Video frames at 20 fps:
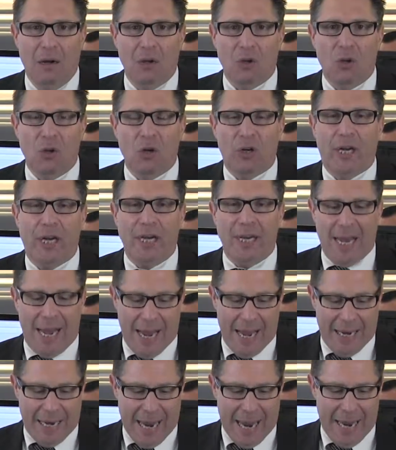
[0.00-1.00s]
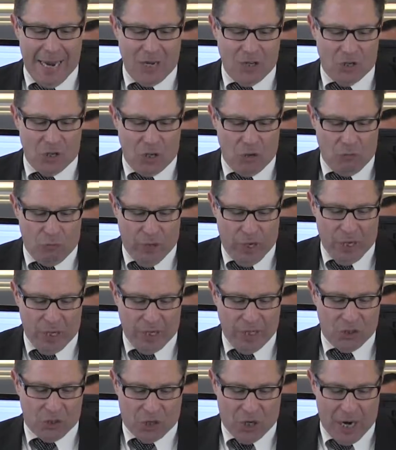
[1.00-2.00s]
looking at Asia,
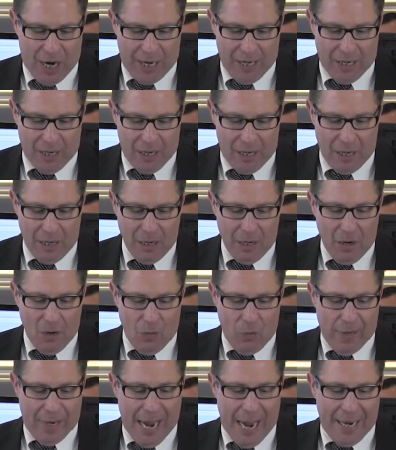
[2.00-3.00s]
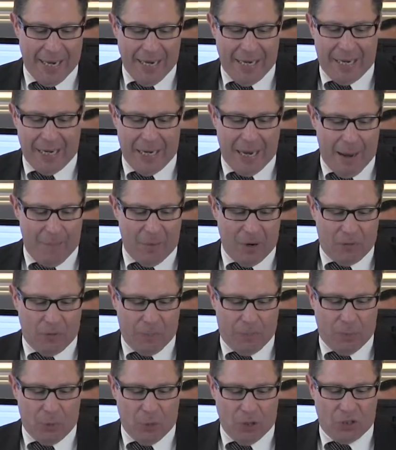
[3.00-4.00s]
really China. We got economic
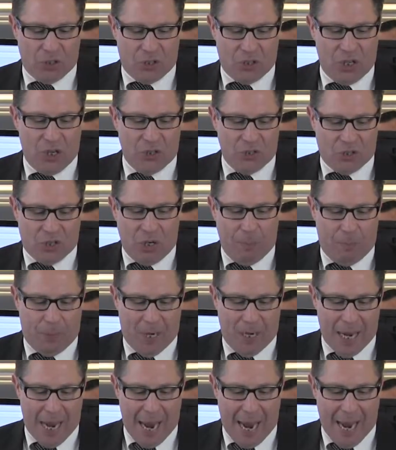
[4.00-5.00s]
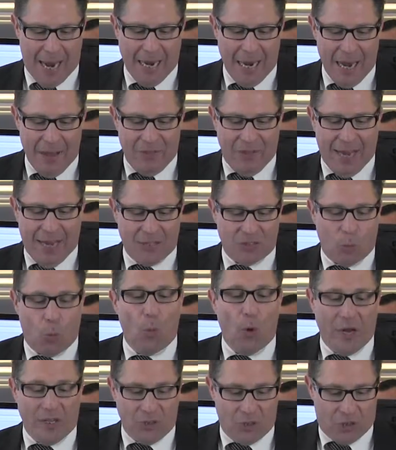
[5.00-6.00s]
reports there, CPI, that's
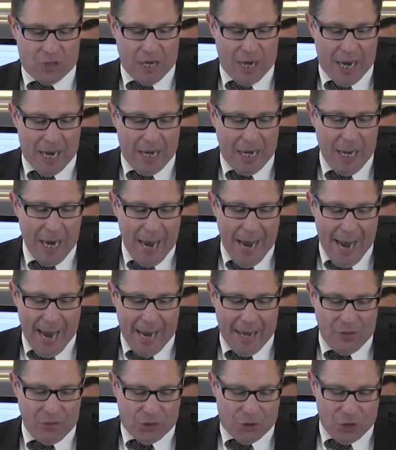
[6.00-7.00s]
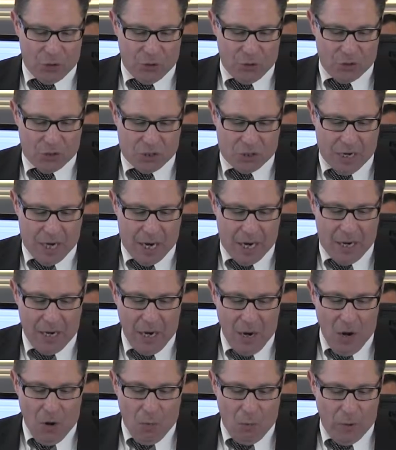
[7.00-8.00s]
Wednesday, and Thursday
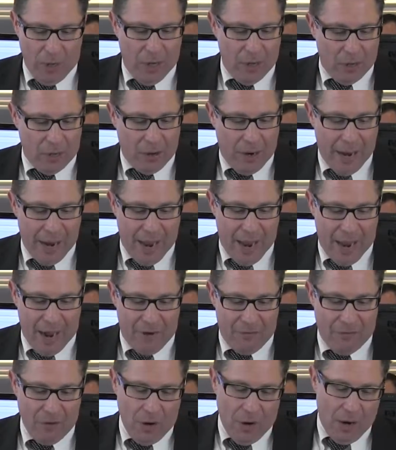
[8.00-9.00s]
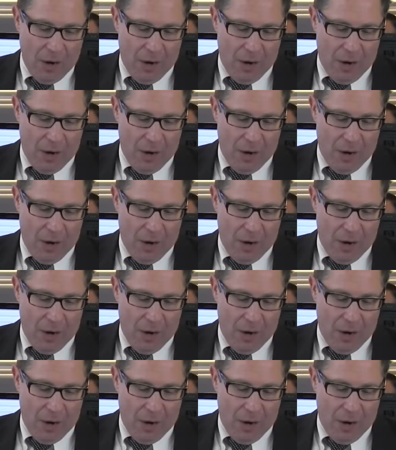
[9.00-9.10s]
we have